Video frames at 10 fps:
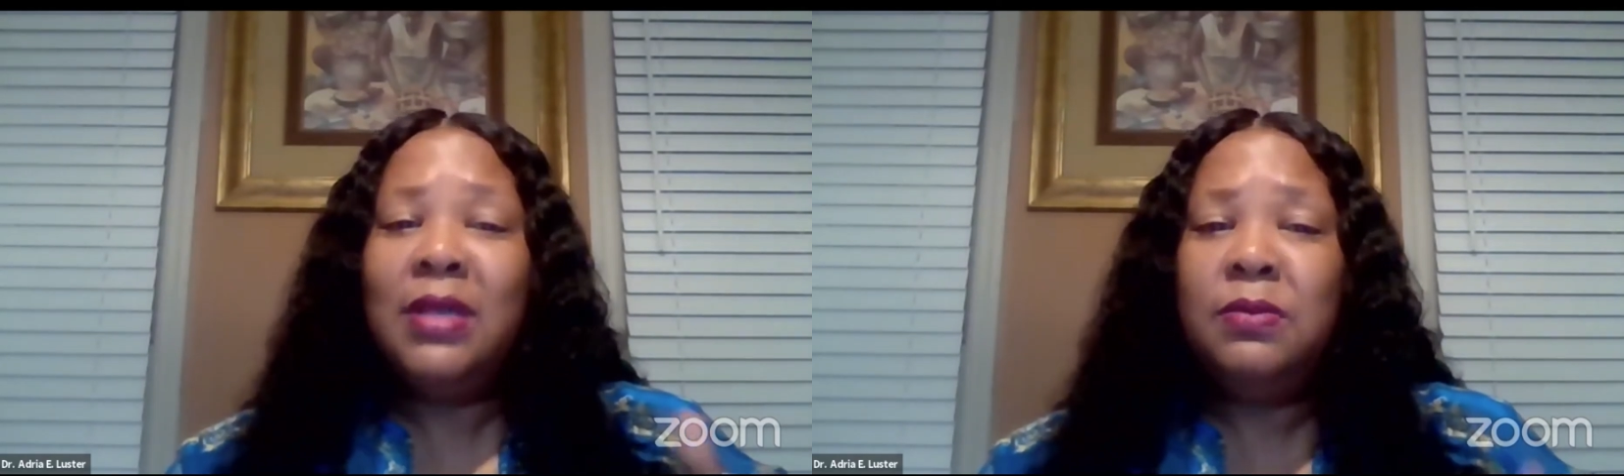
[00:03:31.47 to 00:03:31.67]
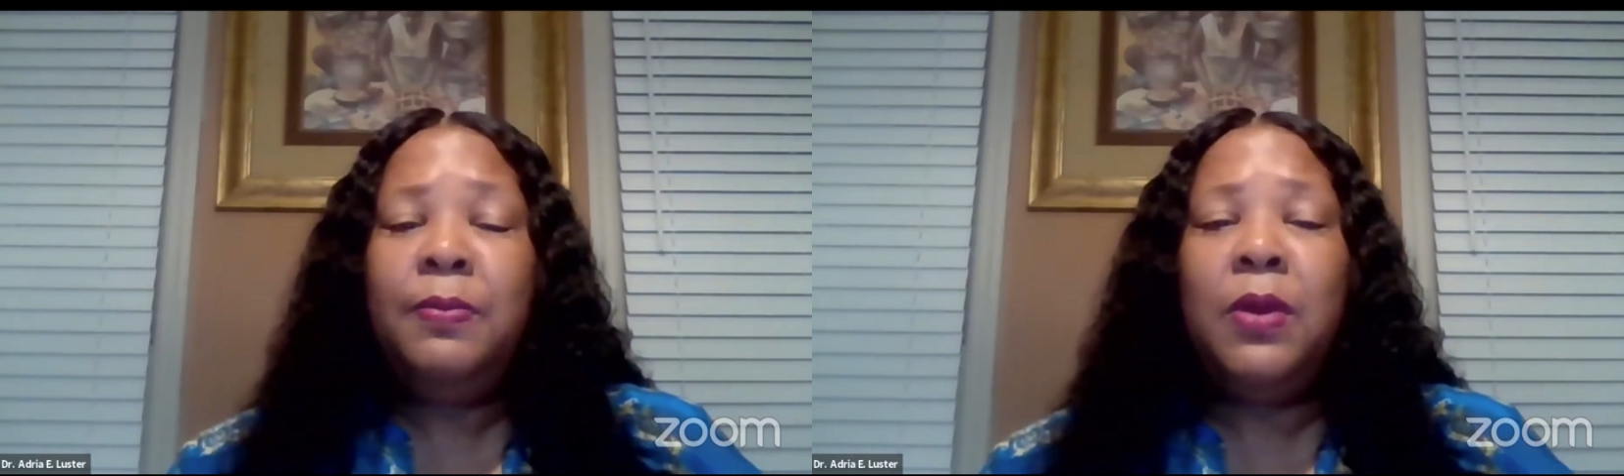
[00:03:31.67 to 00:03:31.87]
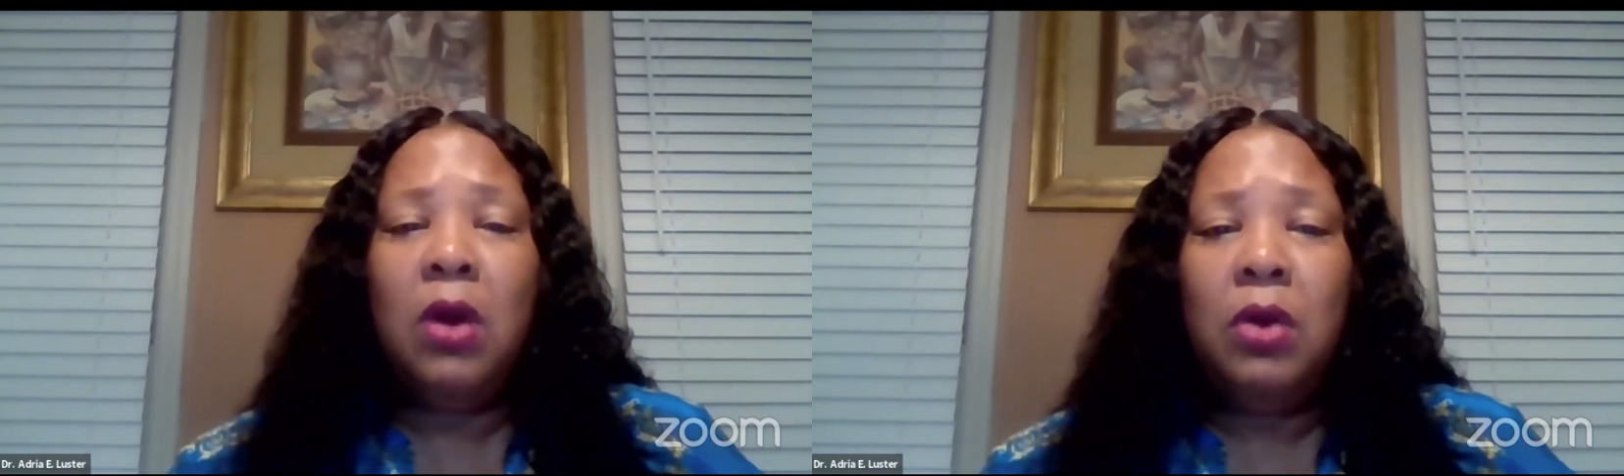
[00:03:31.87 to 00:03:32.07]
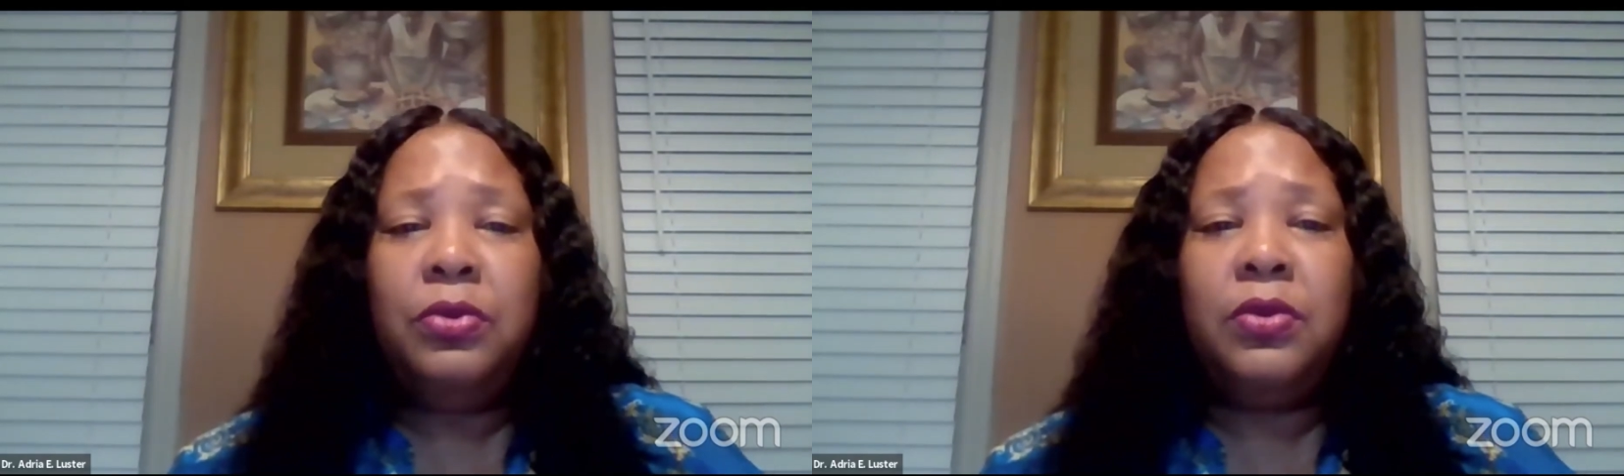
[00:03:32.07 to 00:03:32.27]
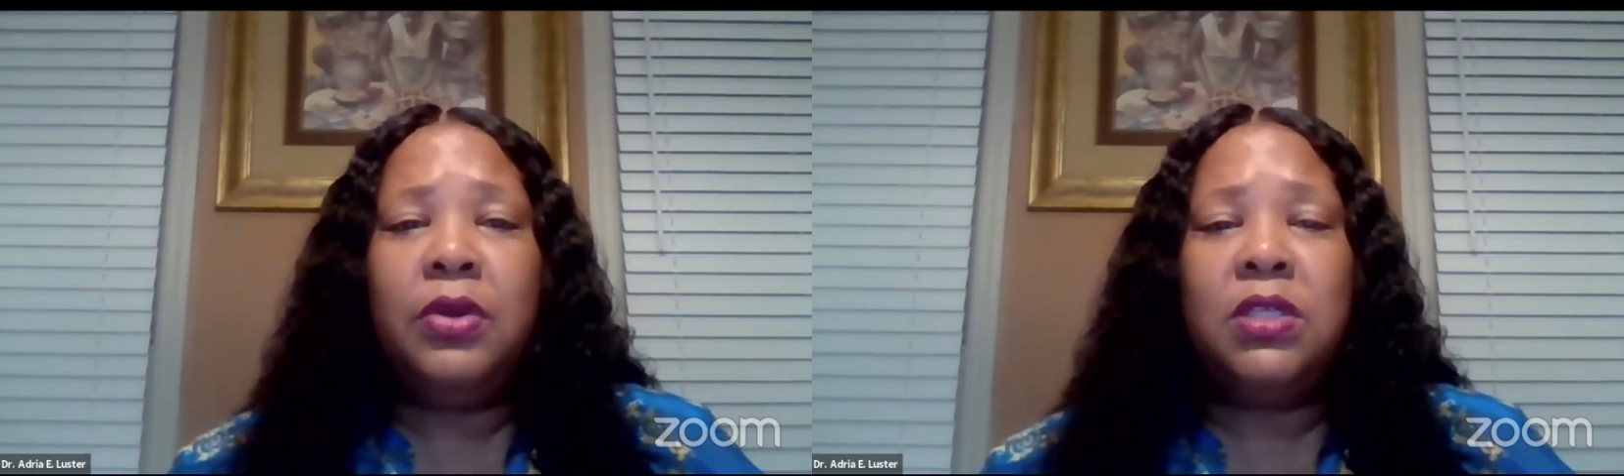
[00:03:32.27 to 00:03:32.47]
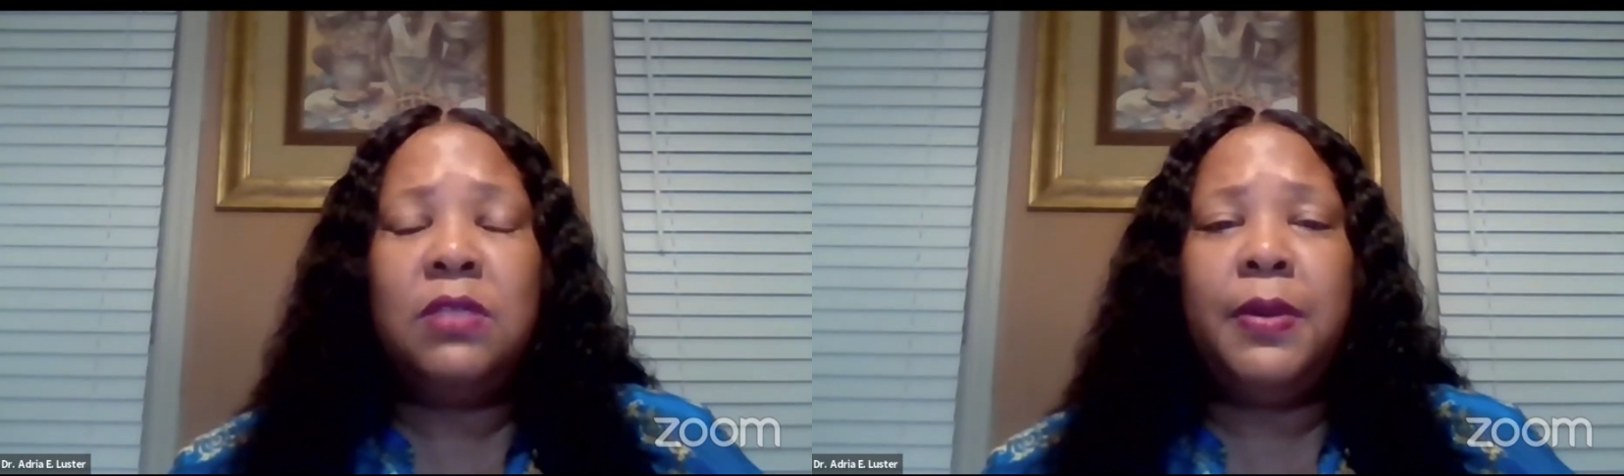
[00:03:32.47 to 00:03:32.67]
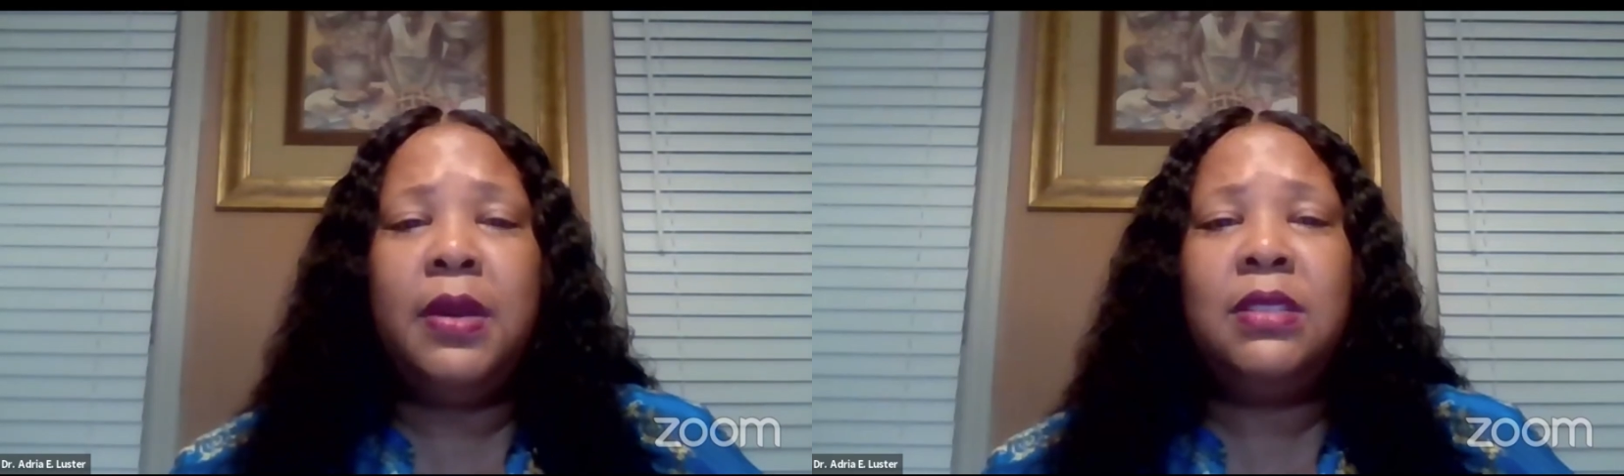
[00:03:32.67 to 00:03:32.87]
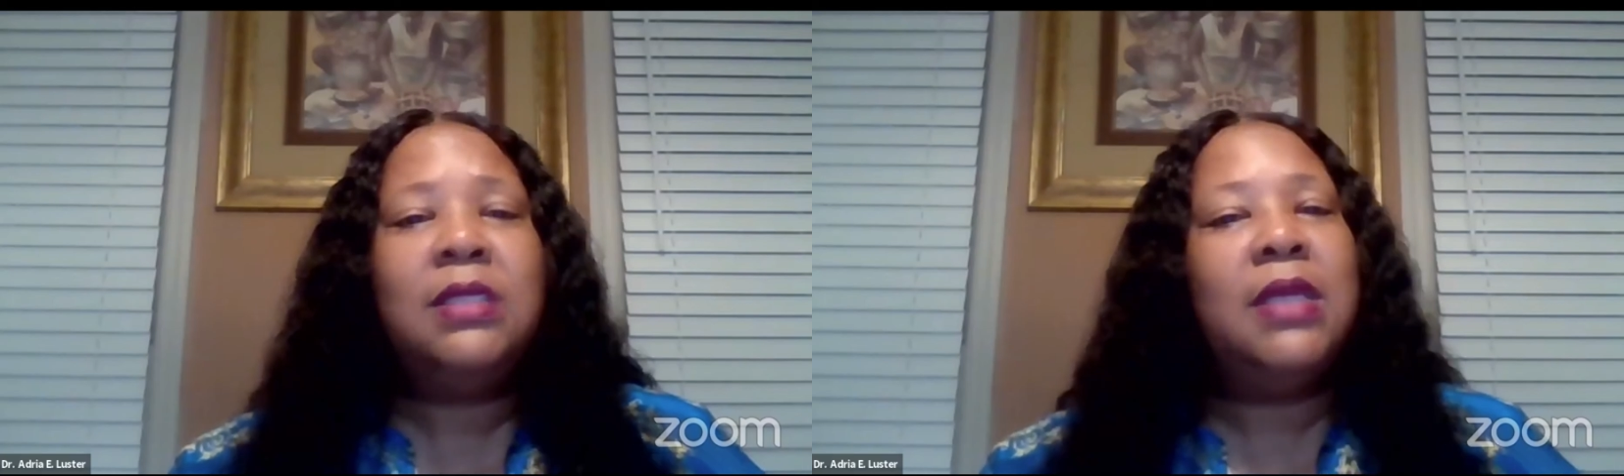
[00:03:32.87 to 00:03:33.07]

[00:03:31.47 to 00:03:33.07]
people go through those experiences